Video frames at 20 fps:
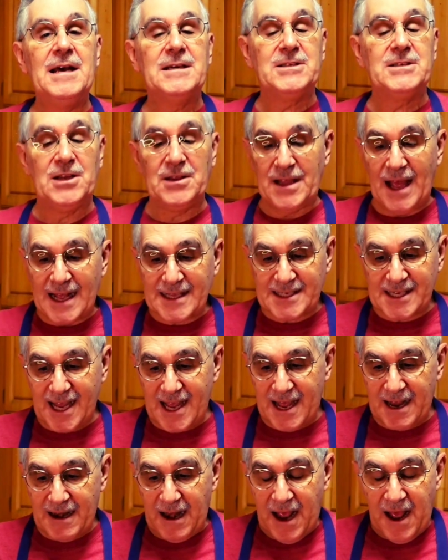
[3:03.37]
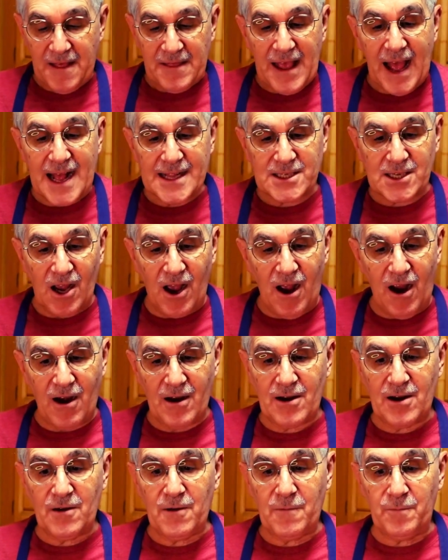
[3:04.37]
so that's it. That's
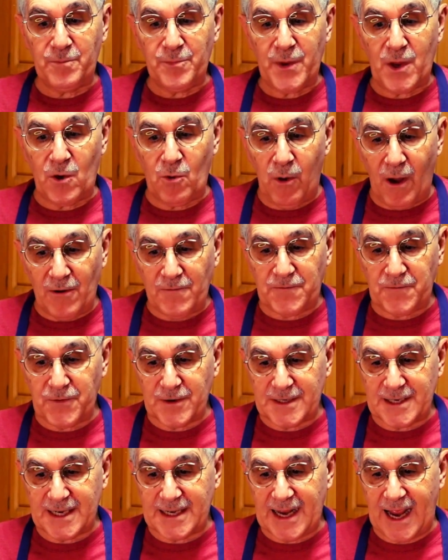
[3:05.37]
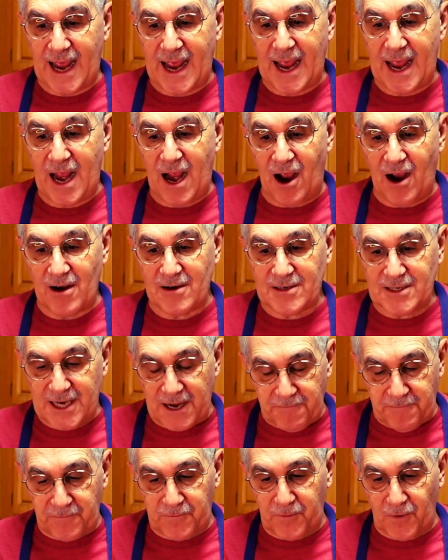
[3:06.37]
our quote for today, our
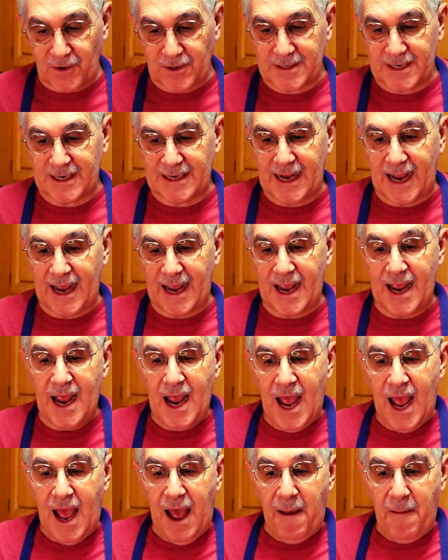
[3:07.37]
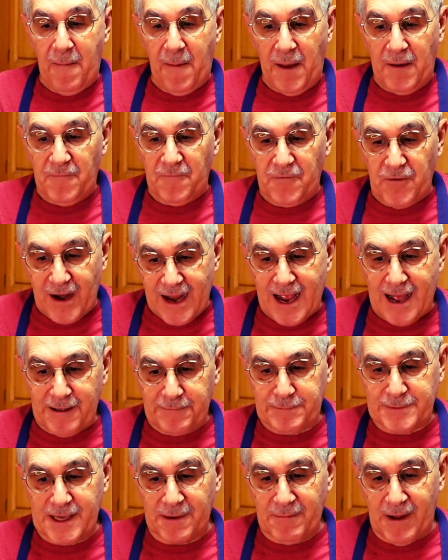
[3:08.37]
tip for today. Free
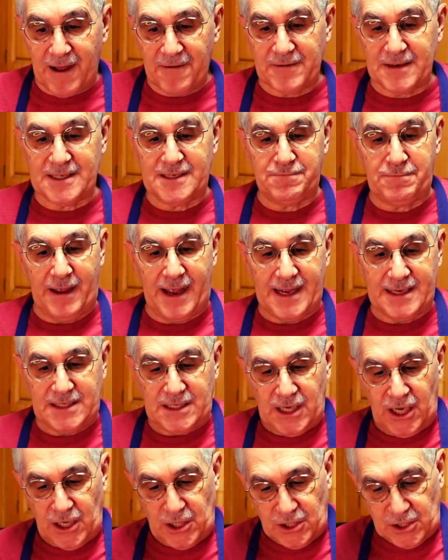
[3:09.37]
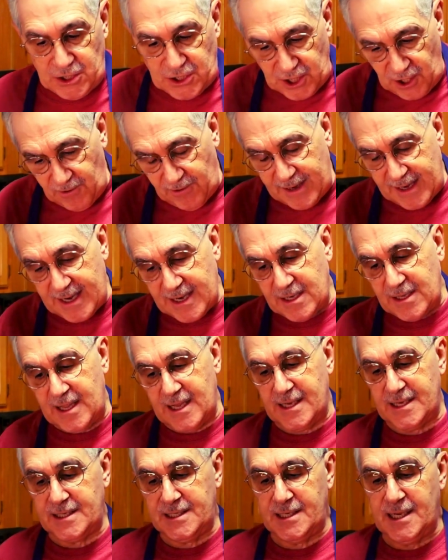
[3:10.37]
up some oven space, do it in
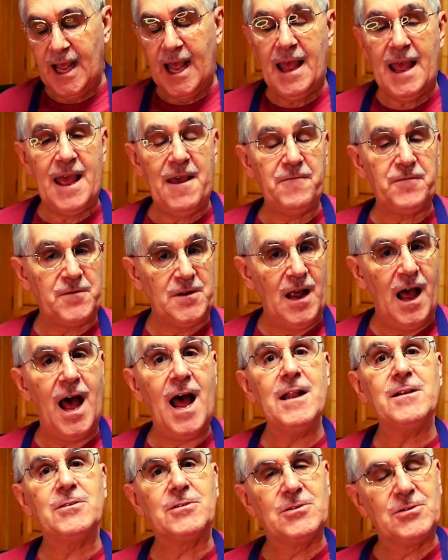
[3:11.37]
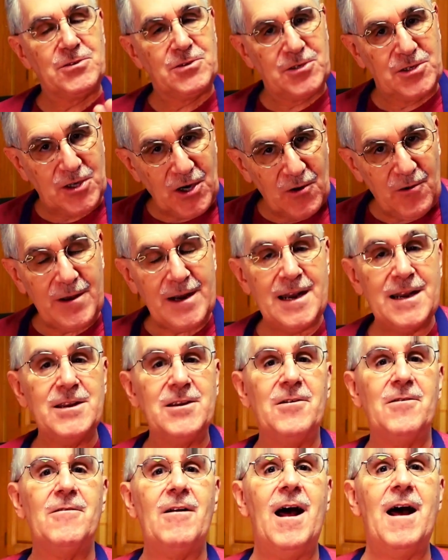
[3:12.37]
this. If not, do it in
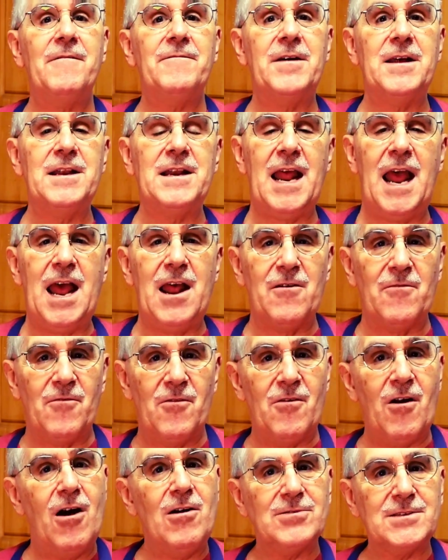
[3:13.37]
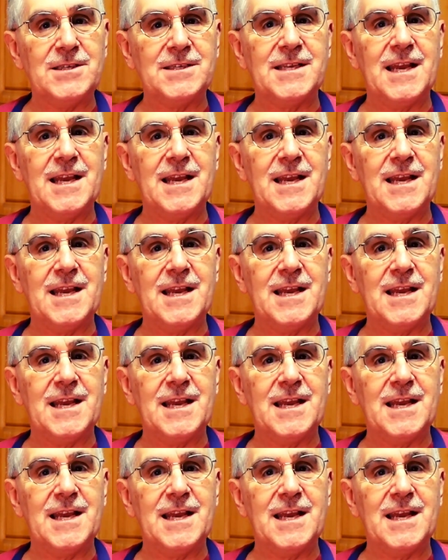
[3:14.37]
your oven and roast